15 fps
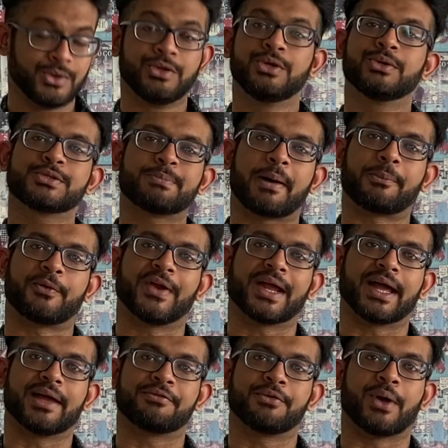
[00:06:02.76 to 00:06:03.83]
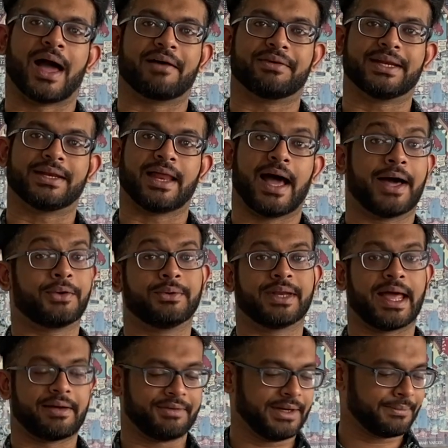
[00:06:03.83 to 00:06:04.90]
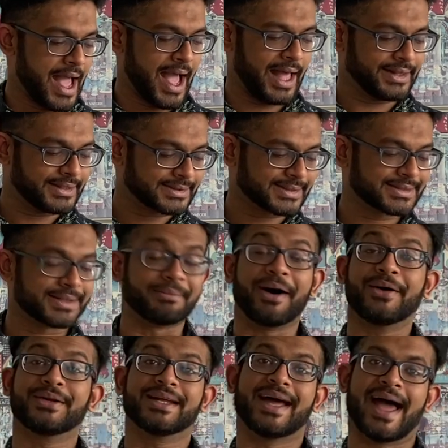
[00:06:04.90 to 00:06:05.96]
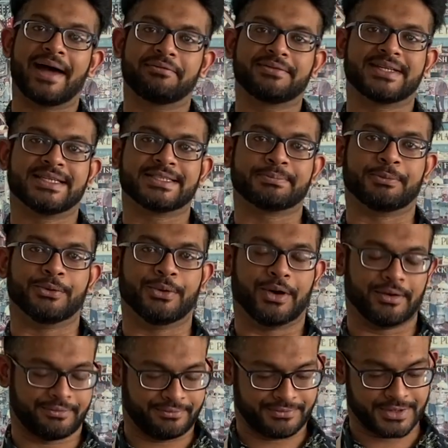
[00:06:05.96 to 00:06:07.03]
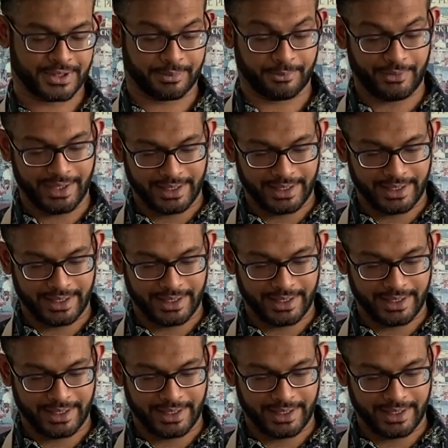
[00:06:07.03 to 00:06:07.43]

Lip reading: use paprika if you have it. I don't have it. And this is about a half teaspoon of turmeric.